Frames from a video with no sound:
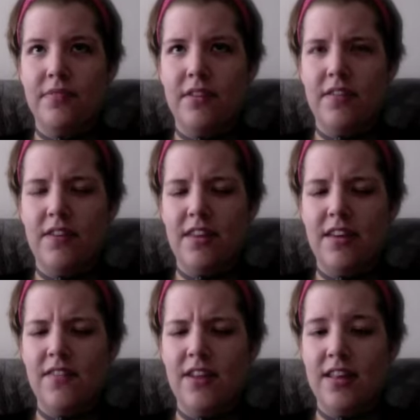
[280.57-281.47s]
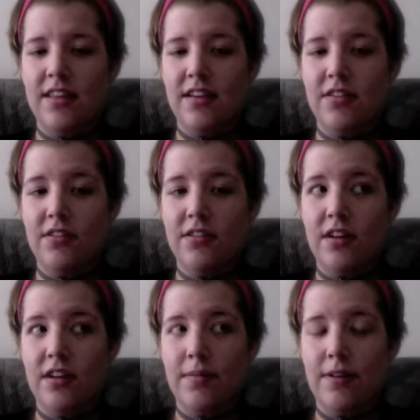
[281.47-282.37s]
if I think of anything else to
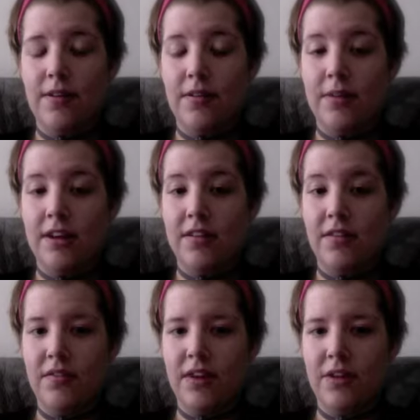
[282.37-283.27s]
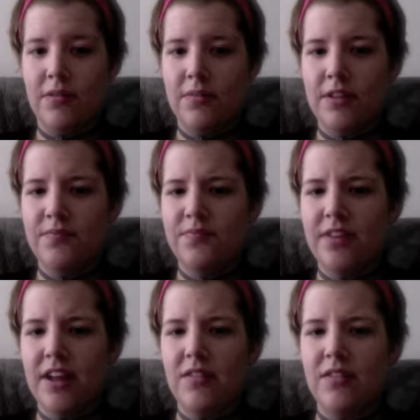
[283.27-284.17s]
talk about, I'll make another video, but
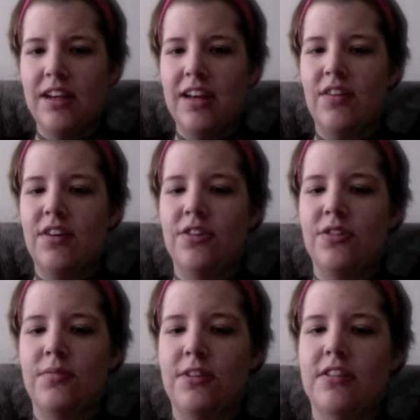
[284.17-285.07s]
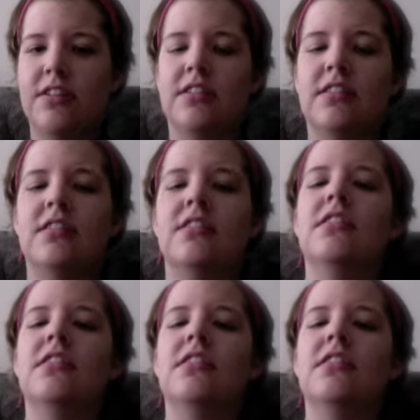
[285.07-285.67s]
I don't want to get on here too much because